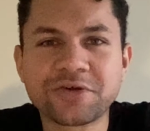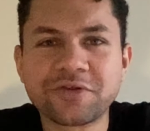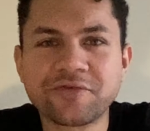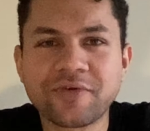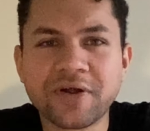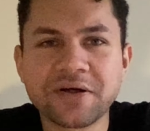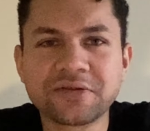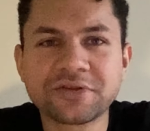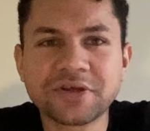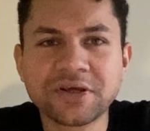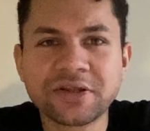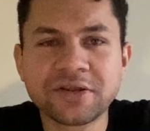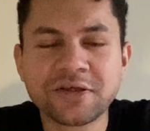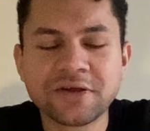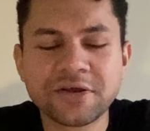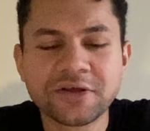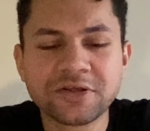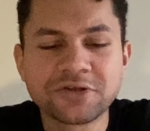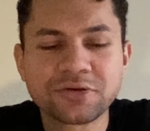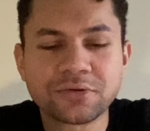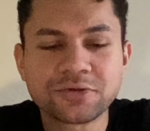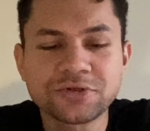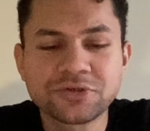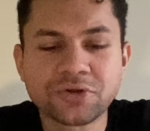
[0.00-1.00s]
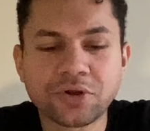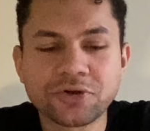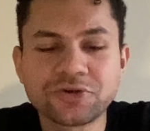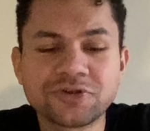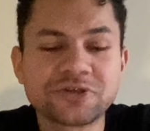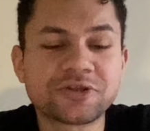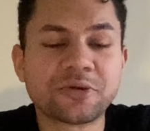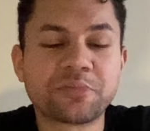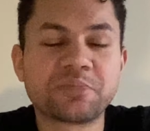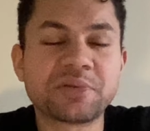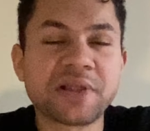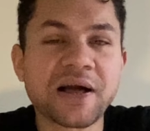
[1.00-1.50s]
around it, so it's not
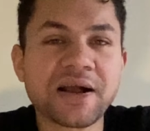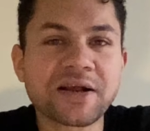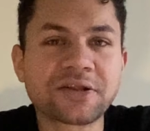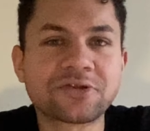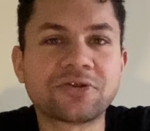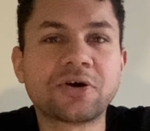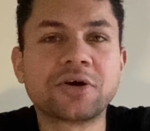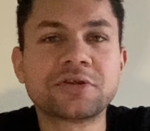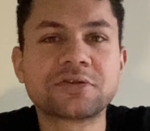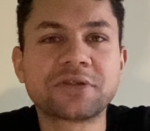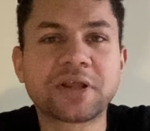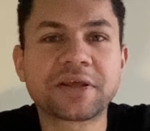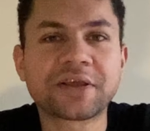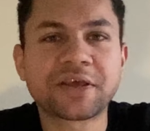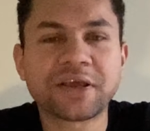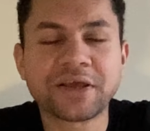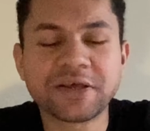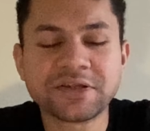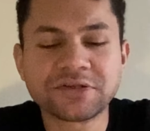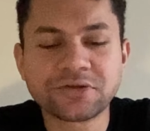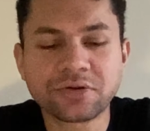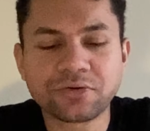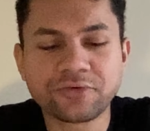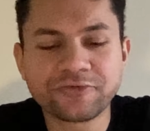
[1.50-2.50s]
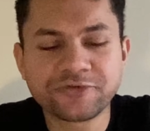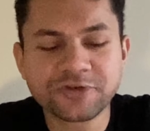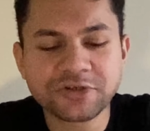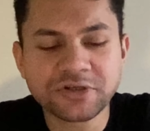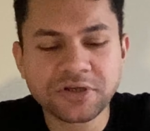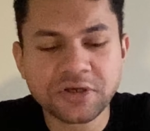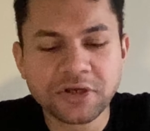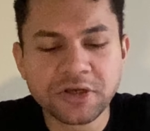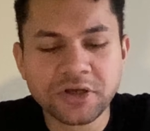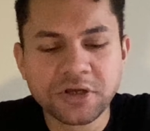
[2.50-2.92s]
just a black dot like it is on others.